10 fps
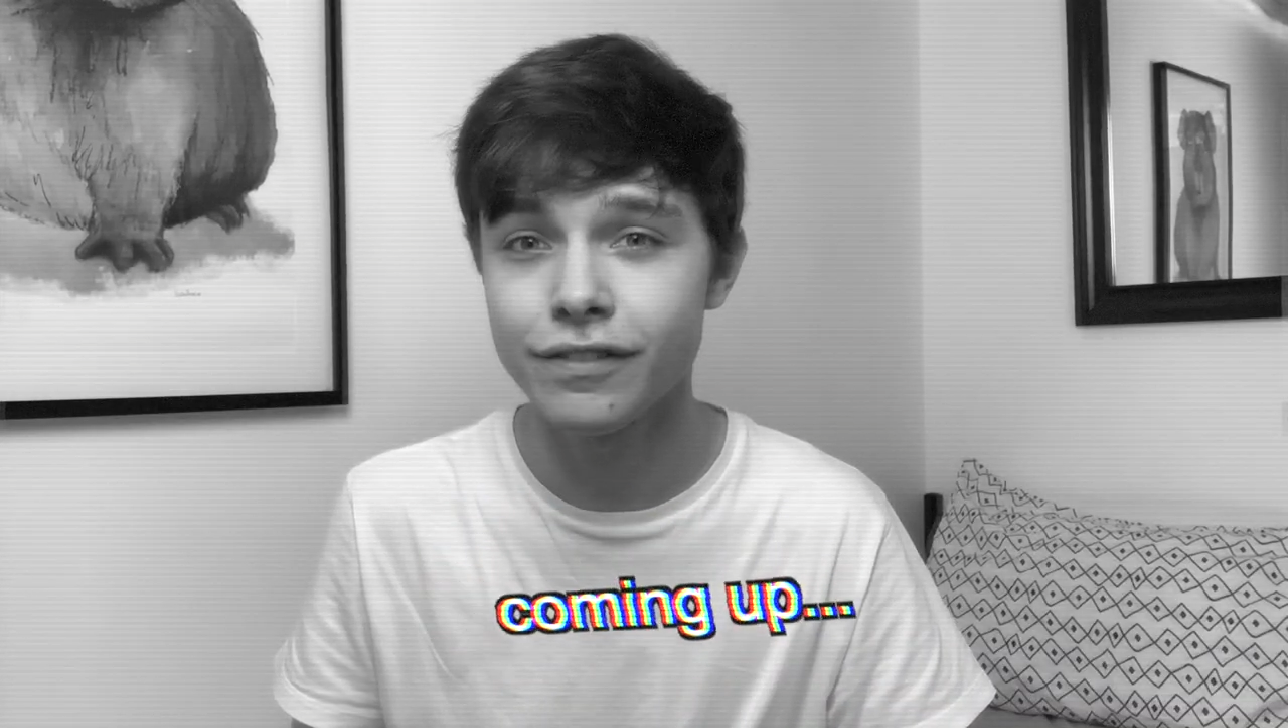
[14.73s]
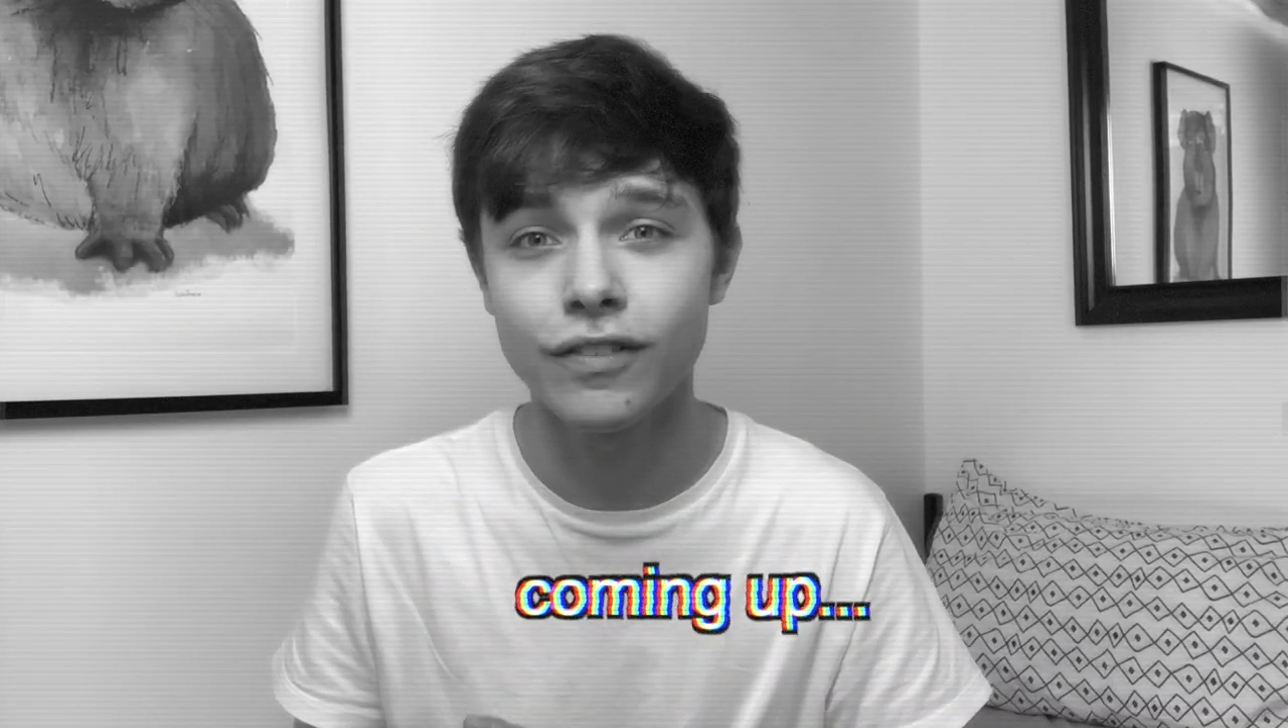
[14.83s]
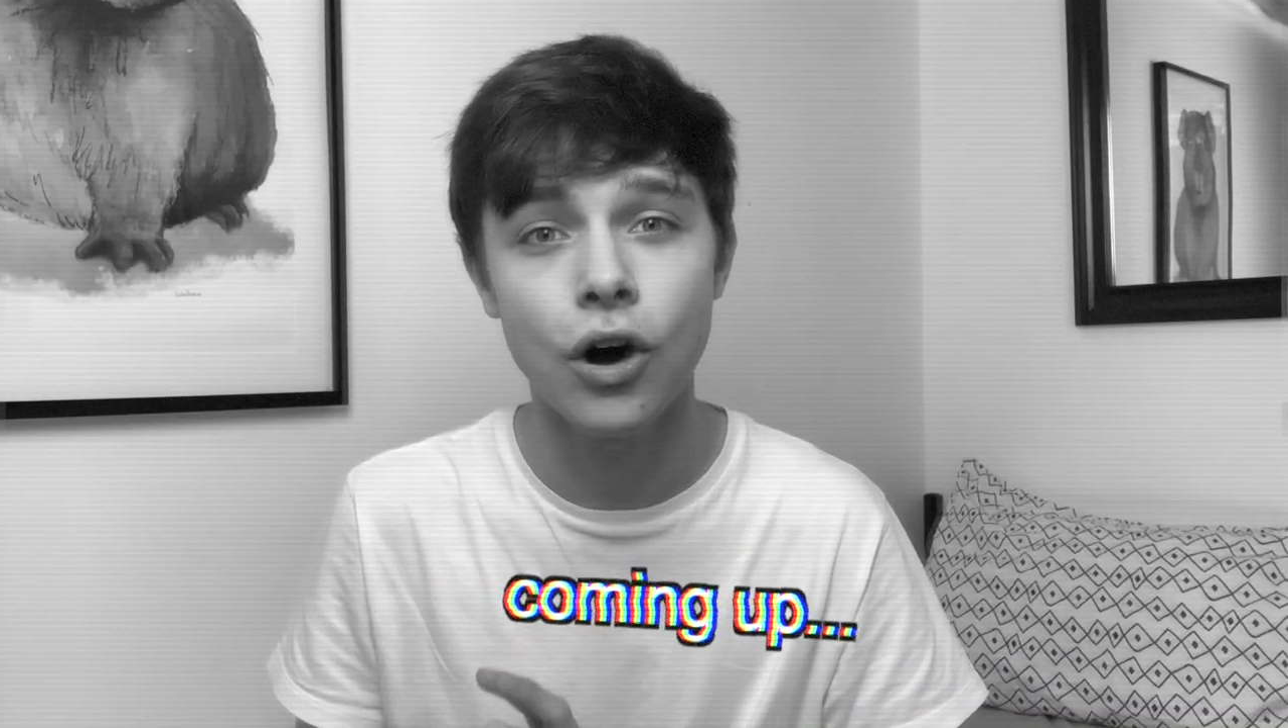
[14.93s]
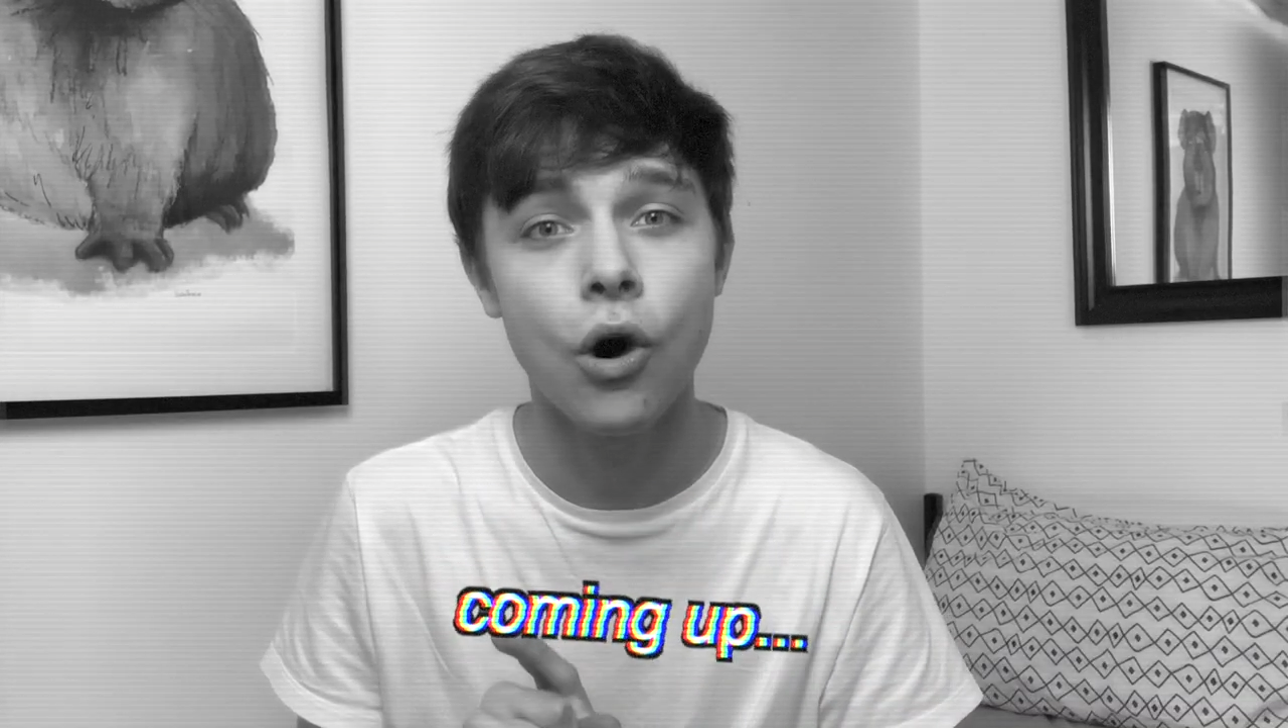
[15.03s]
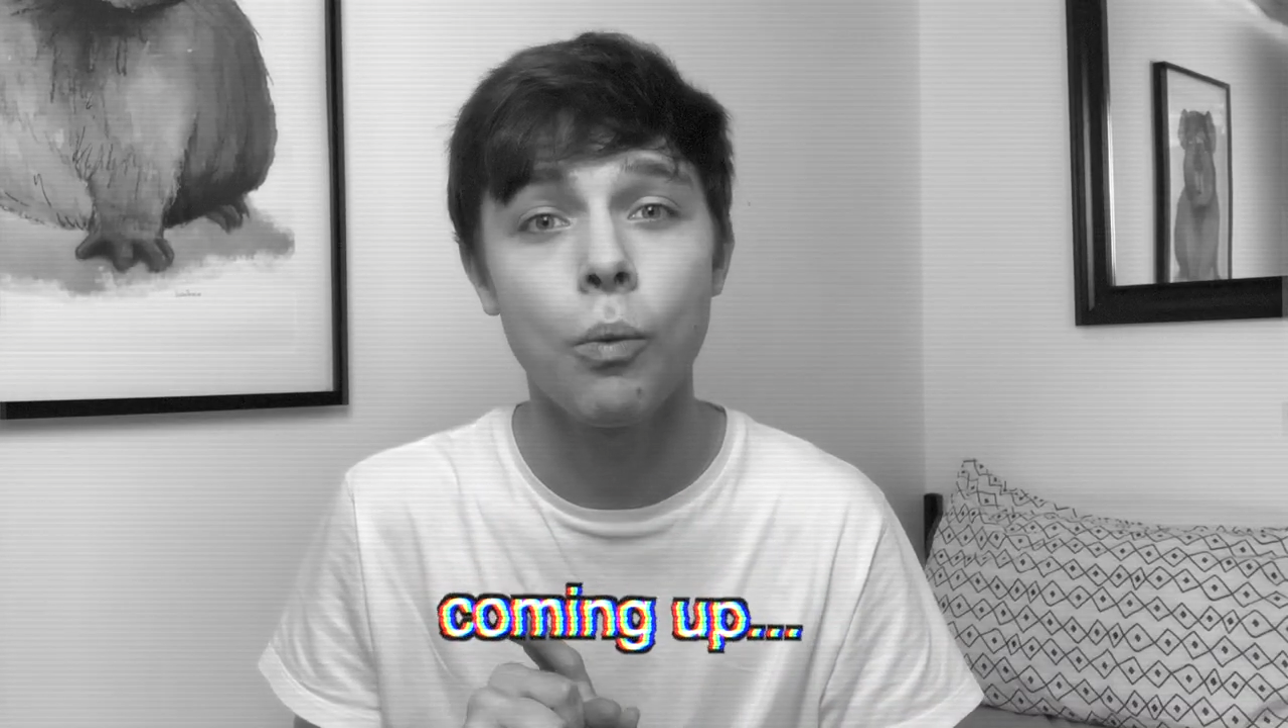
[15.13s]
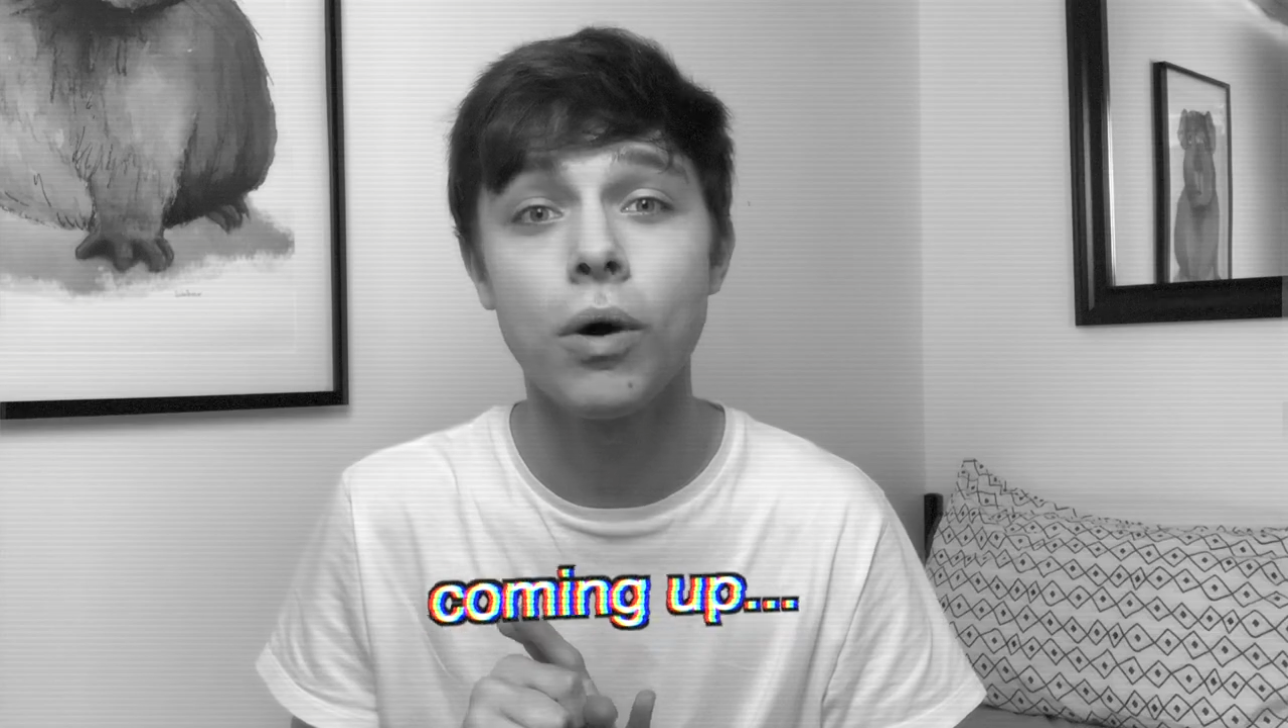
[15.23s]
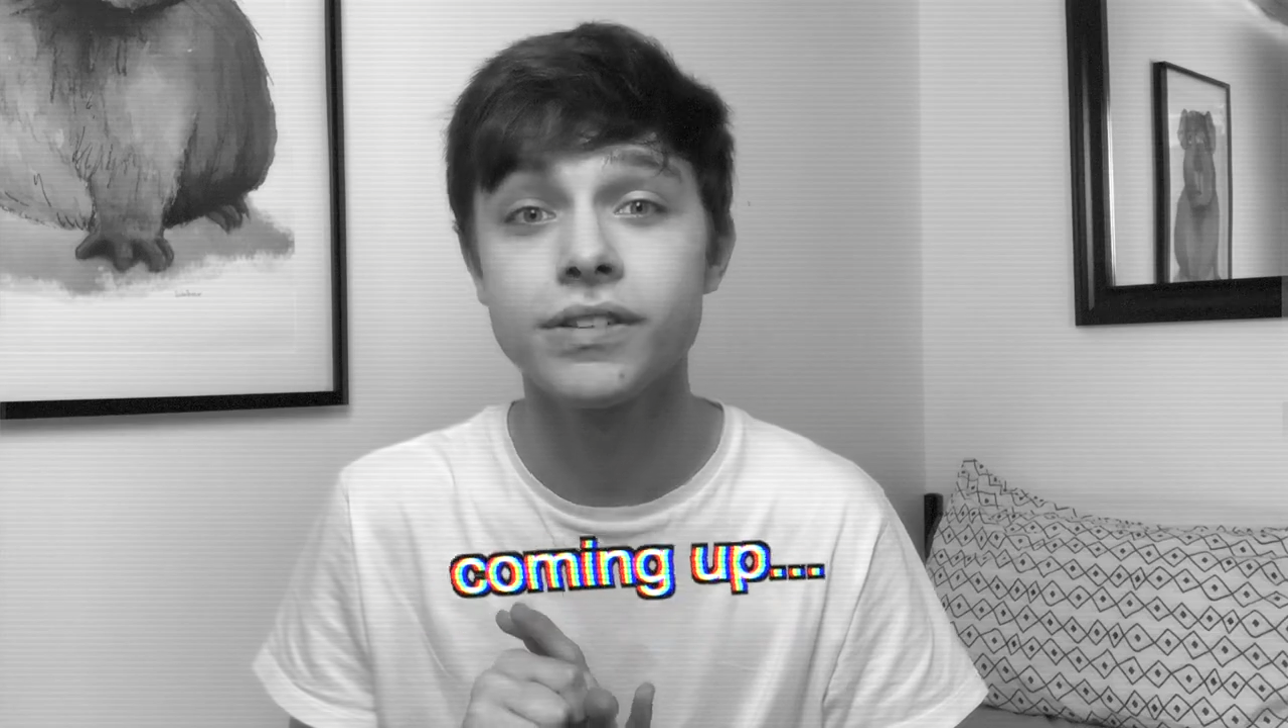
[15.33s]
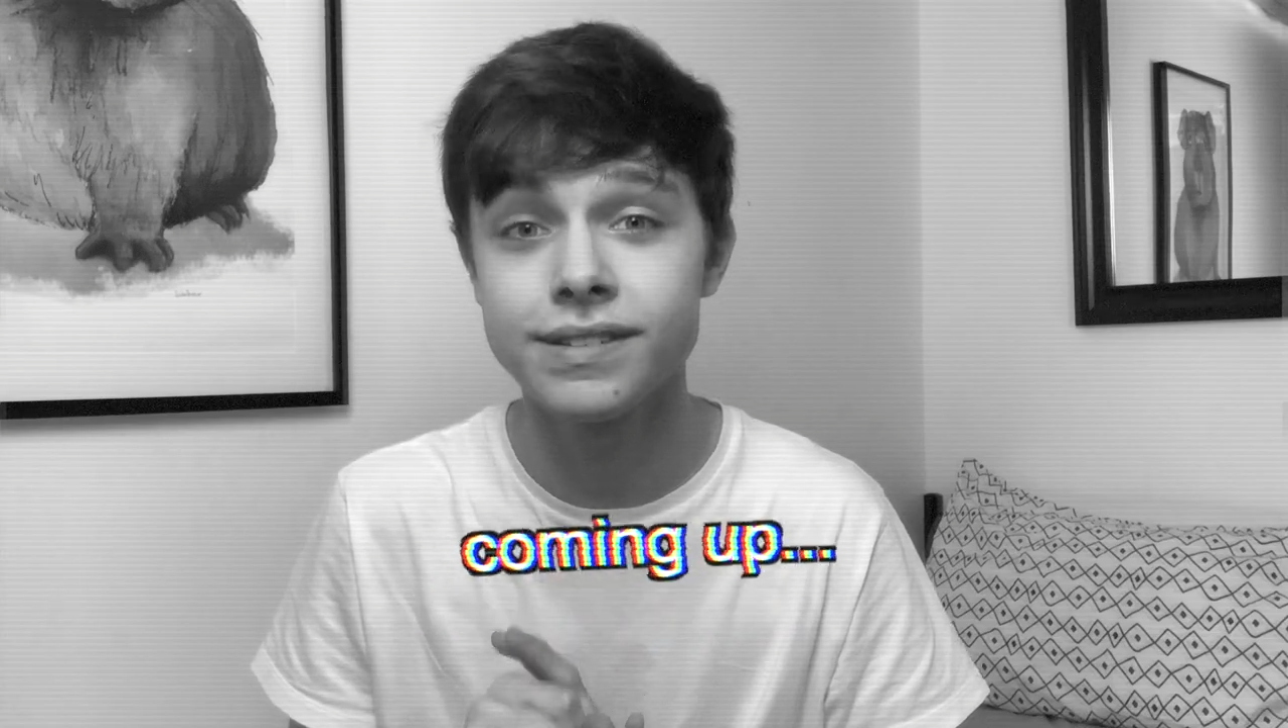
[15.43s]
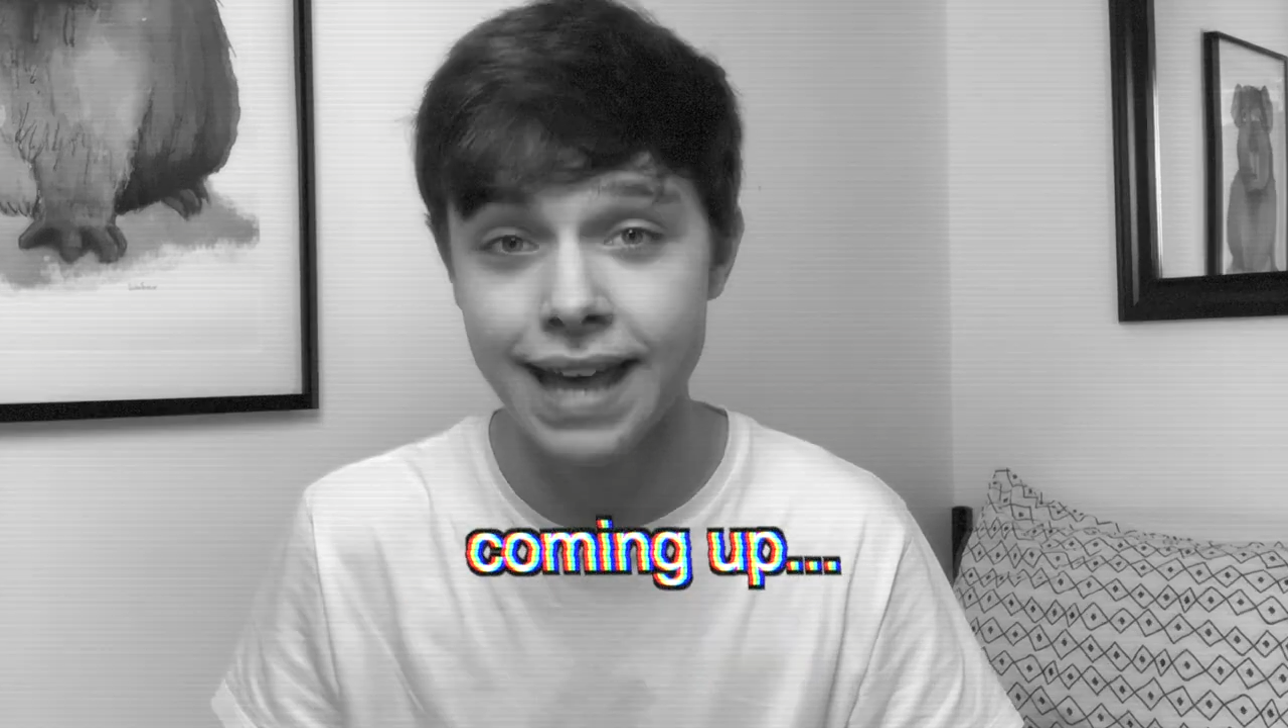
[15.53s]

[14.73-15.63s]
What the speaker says: for was